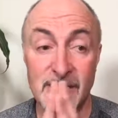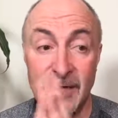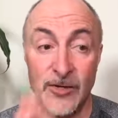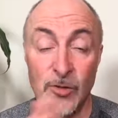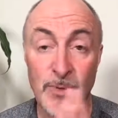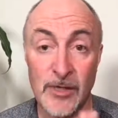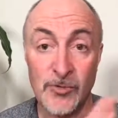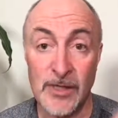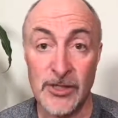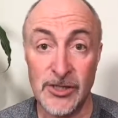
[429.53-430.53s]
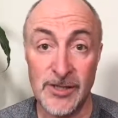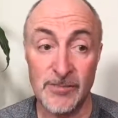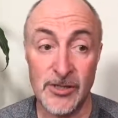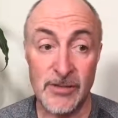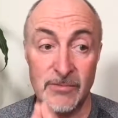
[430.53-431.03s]
In your past
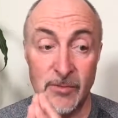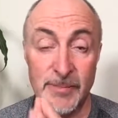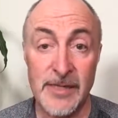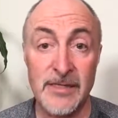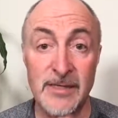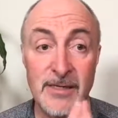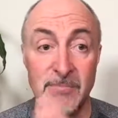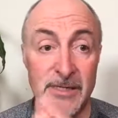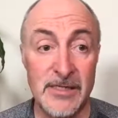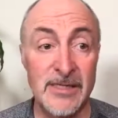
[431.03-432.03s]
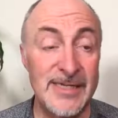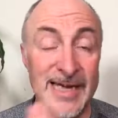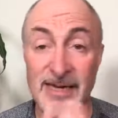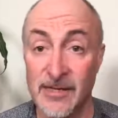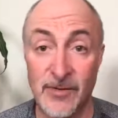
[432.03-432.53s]
relationships, romantic, business,
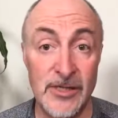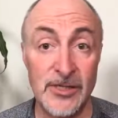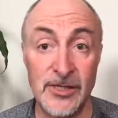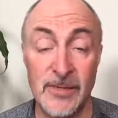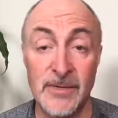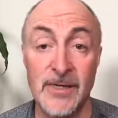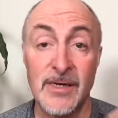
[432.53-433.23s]
any other relationship,